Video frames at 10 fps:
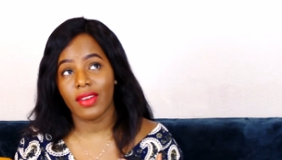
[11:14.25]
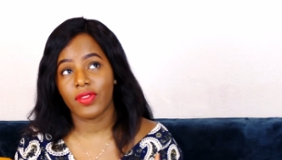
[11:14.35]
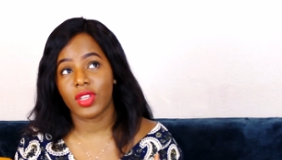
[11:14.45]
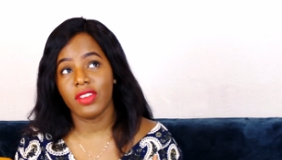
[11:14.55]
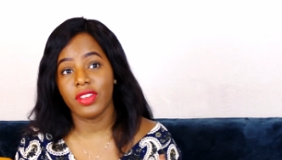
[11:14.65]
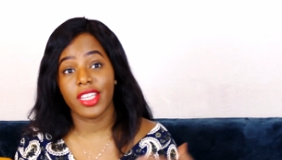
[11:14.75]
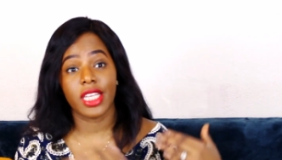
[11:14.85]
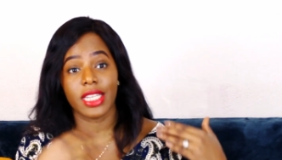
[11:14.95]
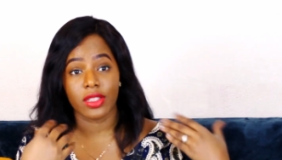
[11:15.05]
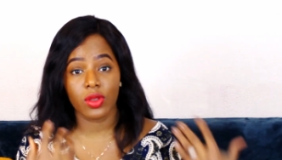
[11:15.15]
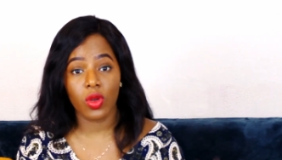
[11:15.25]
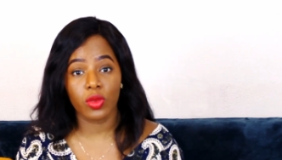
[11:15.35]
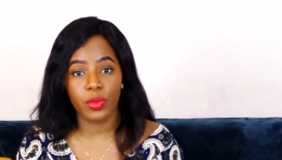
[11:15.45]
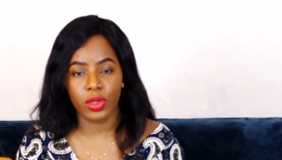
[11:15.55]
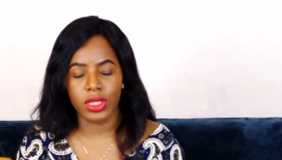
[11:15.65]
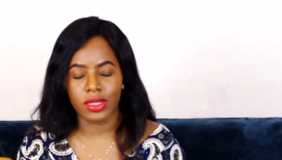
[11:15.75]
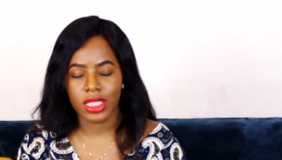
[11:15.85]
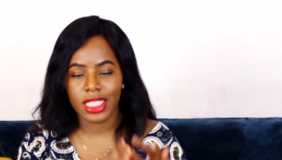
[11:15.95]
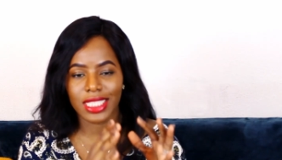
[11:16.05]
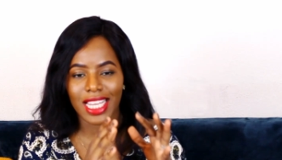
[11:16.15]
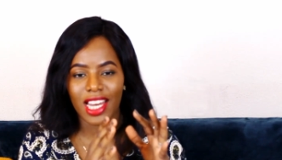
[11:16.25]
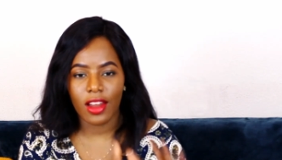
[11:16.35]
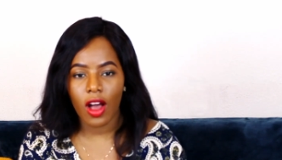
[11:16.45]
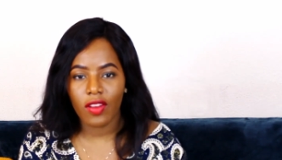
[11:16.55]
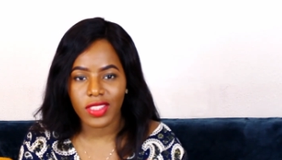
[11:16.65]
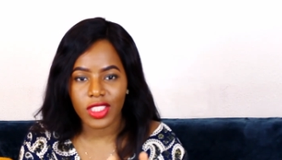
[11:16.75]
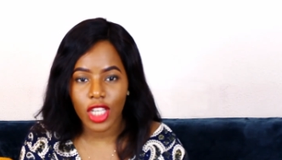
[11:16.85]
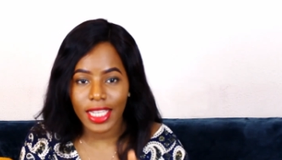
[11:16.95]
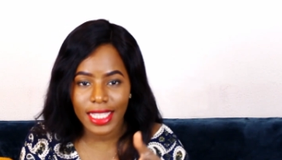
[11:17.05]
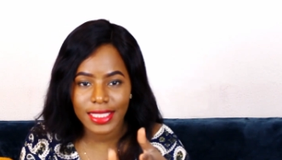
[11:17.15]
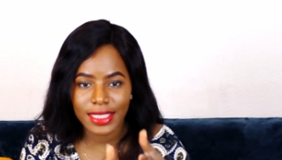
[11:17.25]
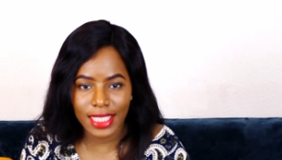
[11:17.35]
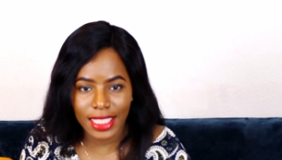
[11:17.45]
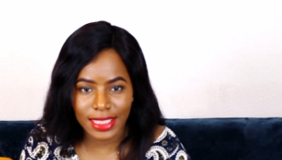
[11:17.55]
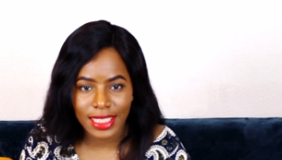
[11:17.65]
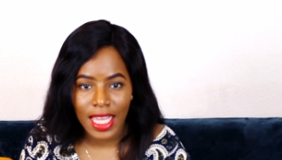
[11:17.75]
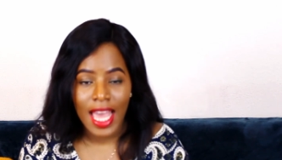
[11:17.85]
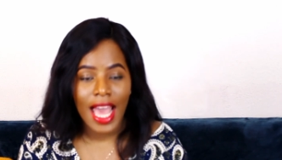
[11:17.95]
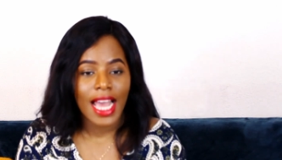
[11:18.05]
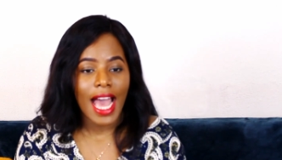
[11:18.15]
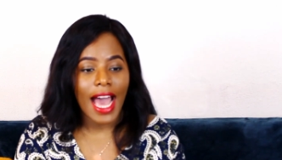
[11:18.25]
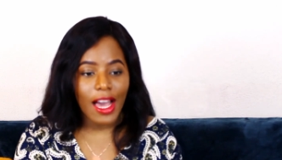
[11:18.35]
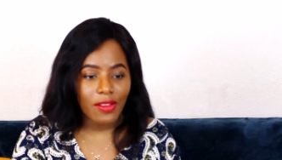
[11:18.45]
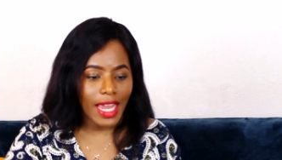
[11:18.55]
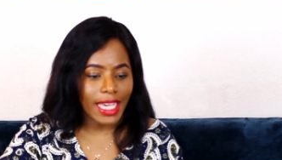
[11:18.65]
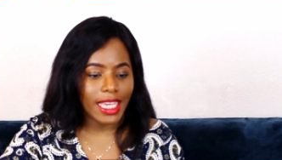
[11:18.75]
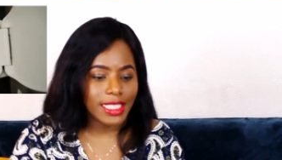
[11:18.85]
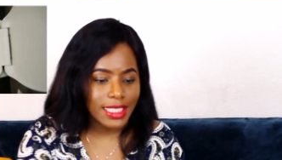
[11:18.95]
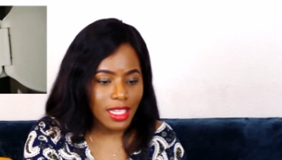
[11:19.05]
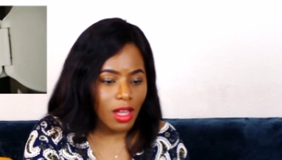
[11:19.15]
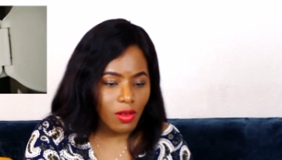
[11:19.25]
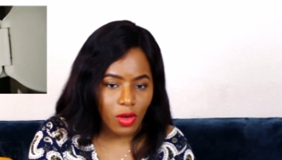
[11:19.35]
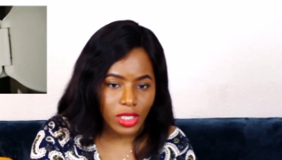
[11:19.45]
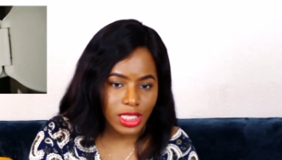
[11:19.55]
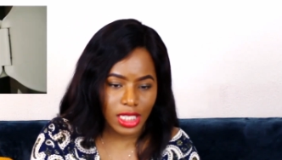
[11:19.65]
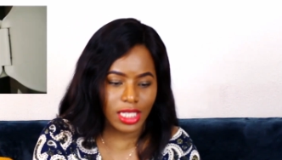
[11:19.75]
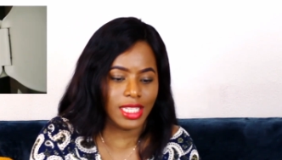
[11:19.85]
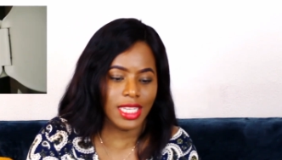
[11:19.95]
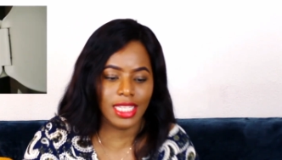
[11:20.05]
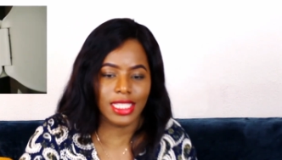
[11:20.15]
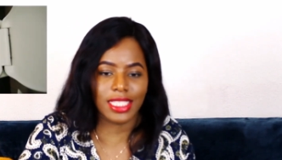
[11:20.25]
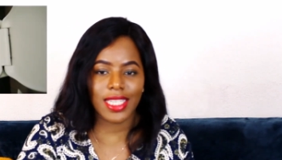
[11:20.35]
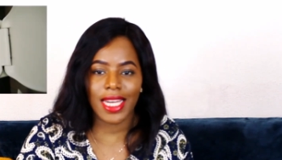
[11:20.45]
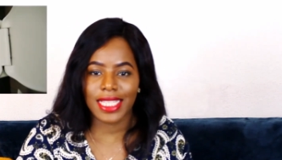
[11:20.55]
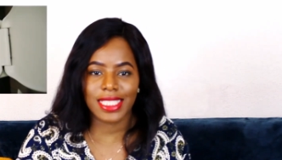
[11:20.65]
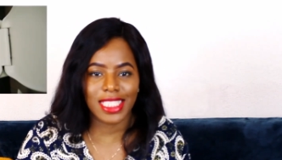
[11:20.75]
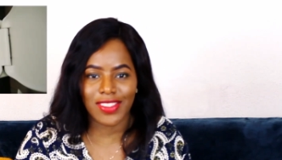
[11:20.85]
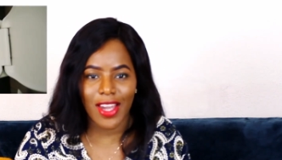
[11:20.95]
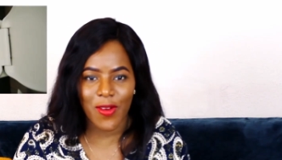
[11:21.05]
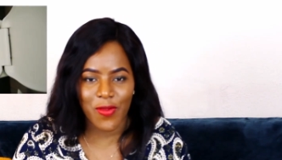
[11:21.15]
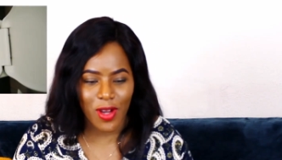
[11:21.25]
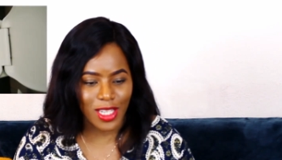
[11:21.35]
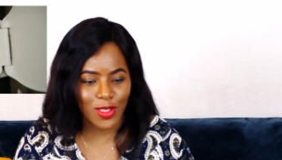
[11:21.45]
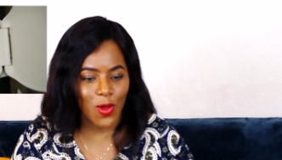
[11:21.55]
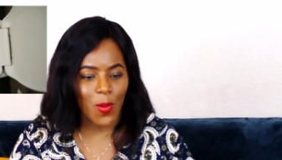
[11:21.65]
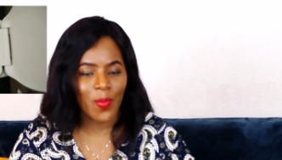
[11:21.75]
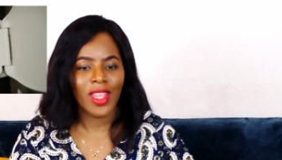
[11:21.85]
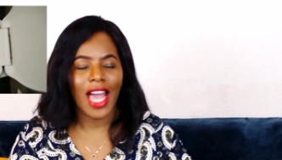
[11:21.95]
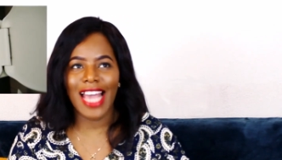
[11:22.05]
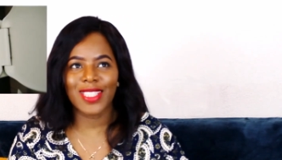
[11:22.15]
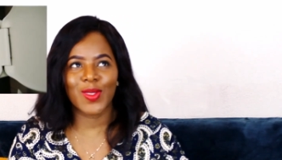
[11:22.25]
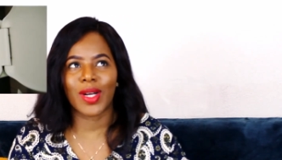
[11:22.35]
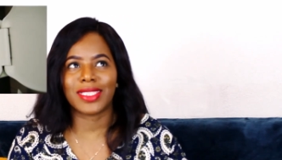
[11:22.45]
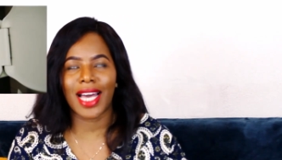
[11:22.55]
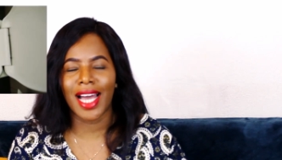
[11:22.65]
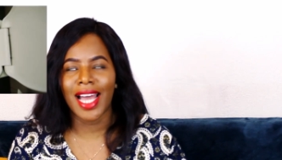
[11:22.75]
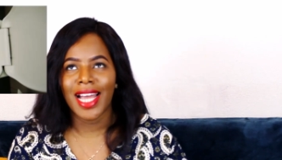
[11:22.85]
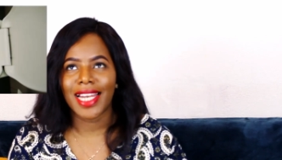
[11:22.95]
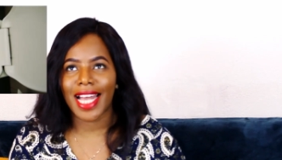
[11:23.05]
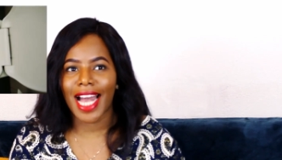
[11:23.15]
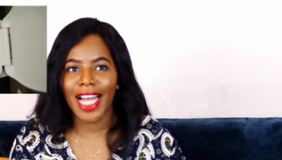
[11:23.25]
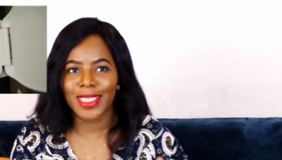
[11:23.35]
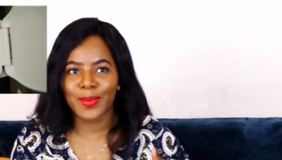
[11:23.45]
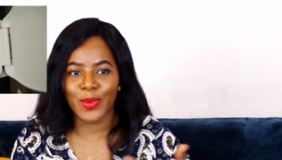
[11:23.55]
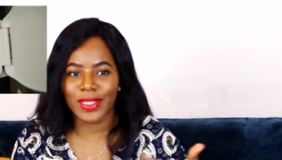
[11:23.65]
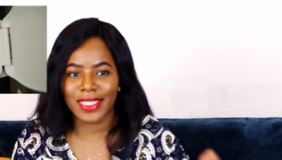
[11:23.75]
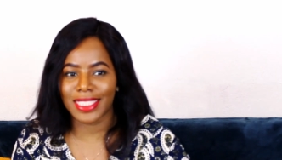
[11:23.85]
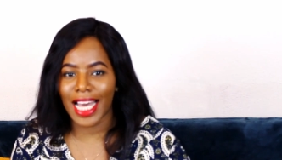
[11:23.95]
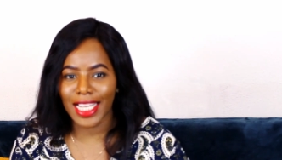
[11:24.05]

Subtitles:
you live in an old building, a lot of the toilet seats have like a shelf on the in the toilet. It is very funny. So I used to wonder, like, how people sit.